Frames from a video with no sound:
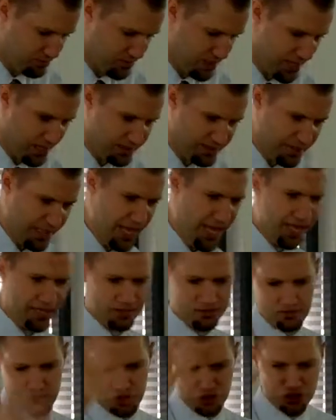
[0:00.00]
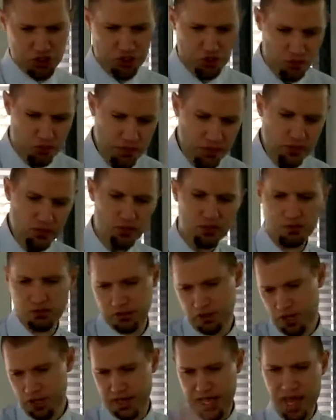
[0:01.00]
It's like children who are
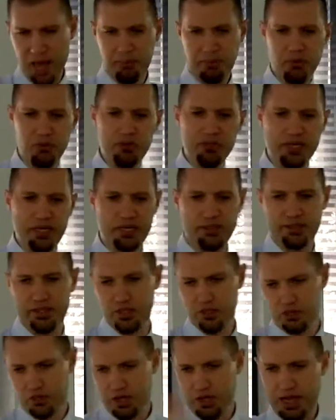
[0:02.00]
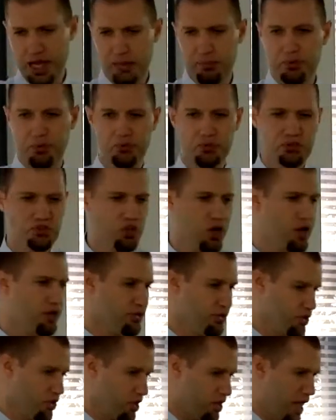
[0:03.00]
not happy with anything. You're not happy with John,
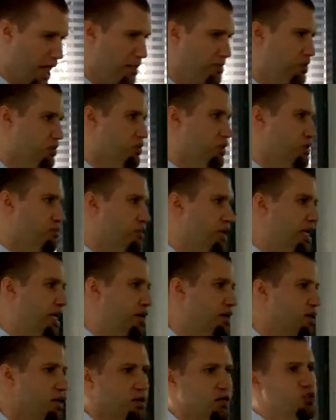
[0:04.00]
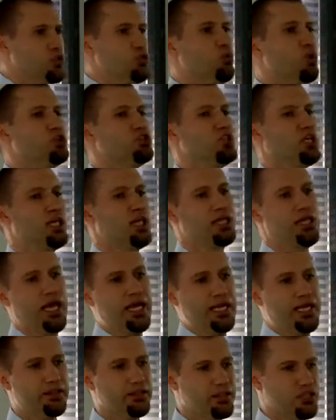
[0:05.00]
you're not happy with me. To what shall I
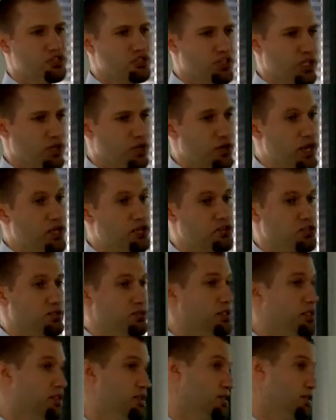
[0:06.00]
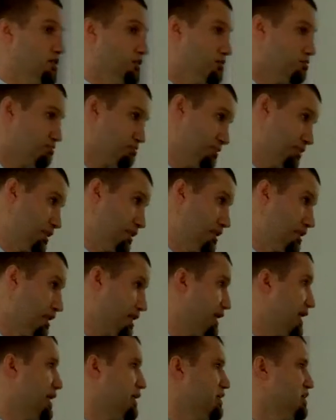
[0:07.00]
liken this generation? He is
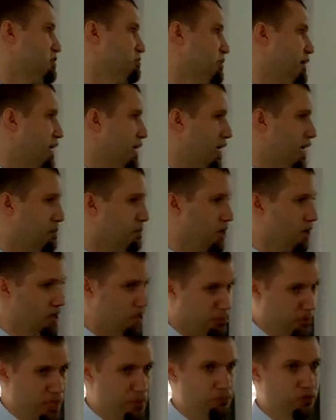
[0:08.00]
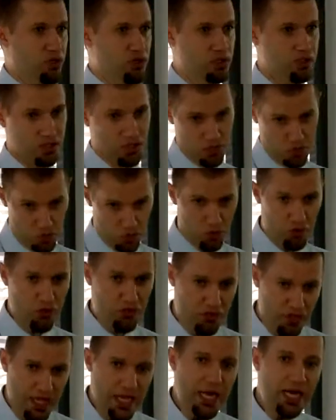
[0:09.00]
clearly speaking about the people who are
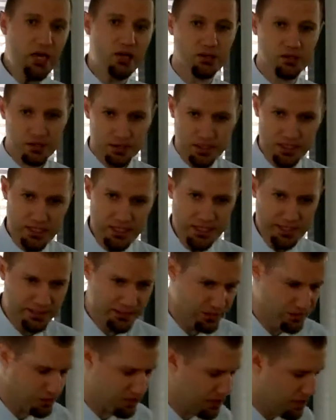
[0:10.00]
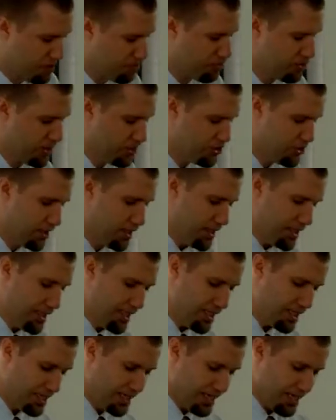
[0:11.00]
there listening to their preaching.
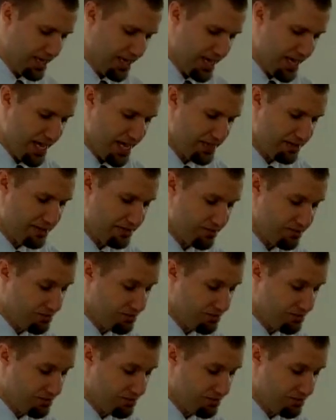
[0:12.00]
And